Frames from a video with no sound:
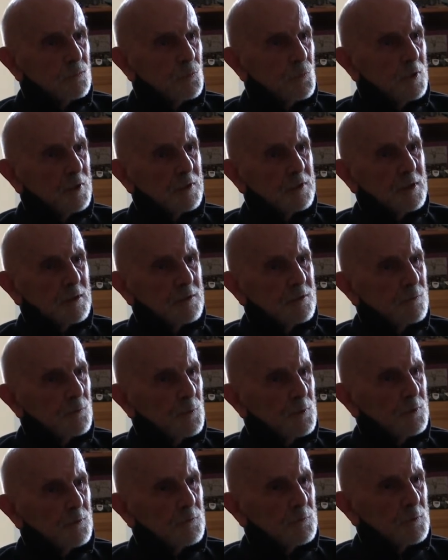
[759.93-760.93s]

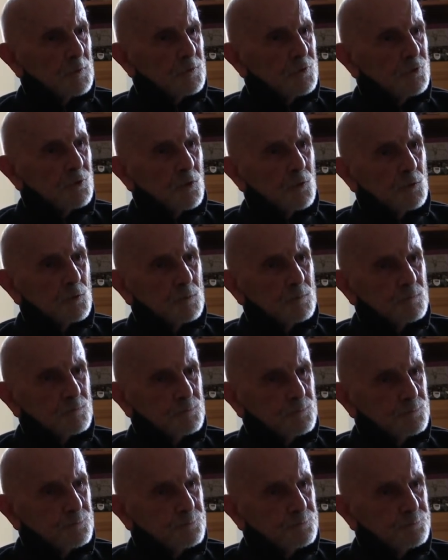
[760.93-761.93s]
we were so
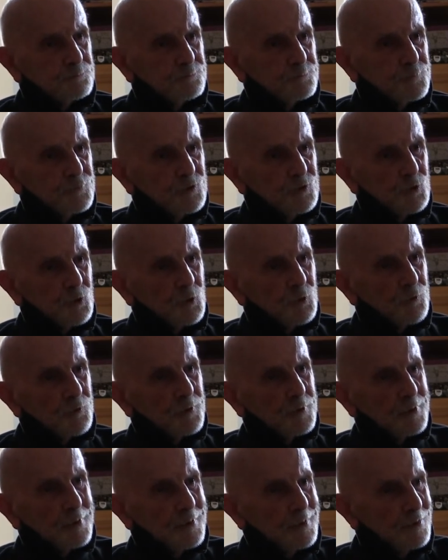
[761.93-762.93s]
sure
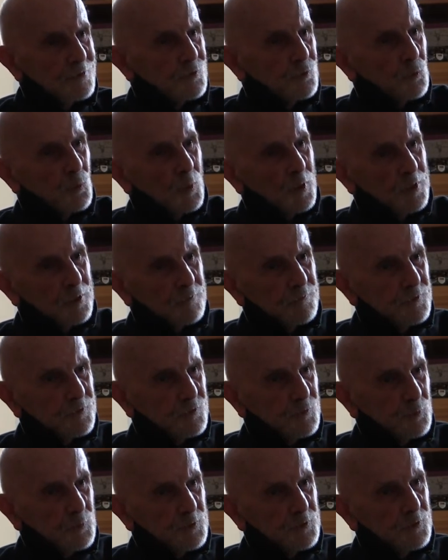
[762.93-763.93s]
that each one of
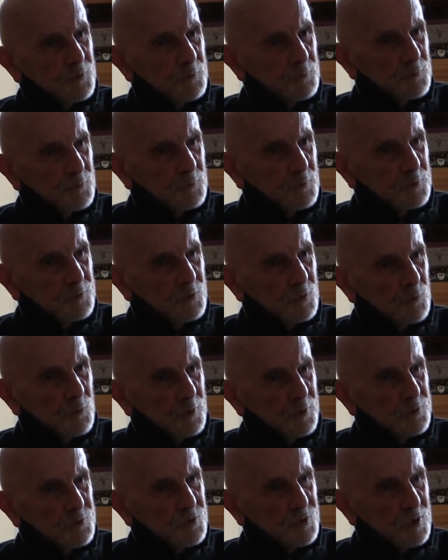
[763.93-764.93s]
us would do
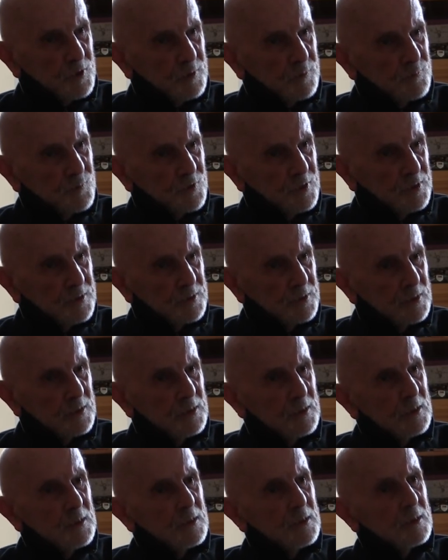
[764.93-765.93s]
our job right.
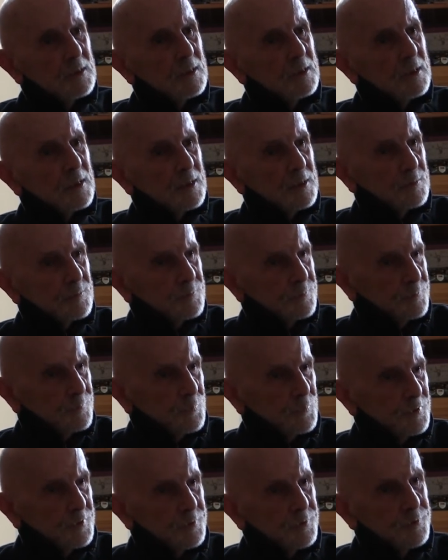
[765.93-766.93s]
And
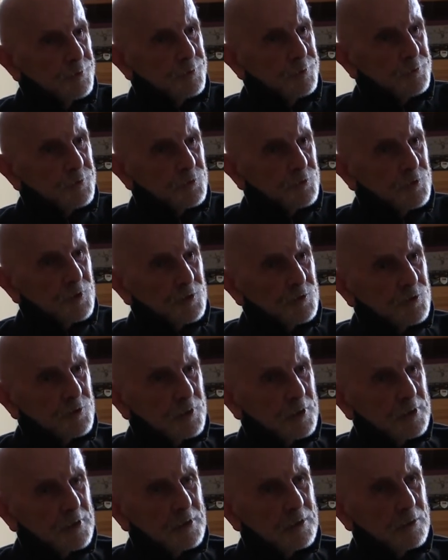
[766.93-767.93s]
we knew it was just
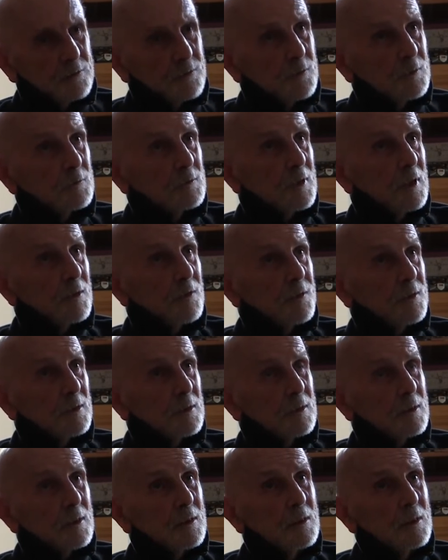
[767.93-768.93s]
lucky. I
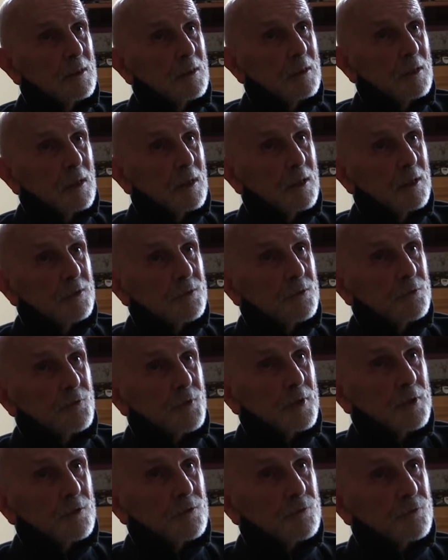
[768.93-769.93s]
think
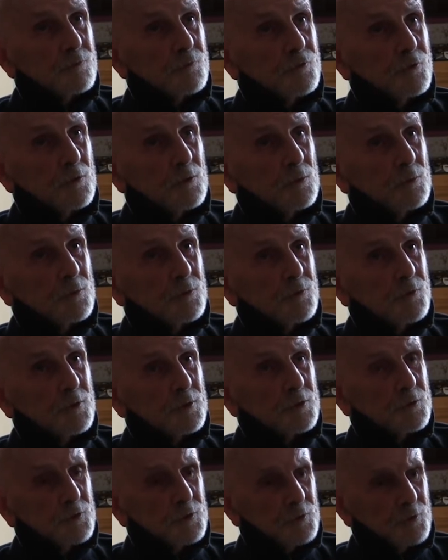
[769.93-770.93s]
100,000 flew and
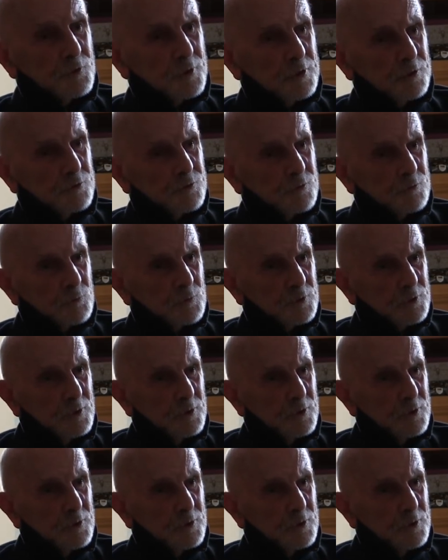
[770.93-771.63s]
60,000 were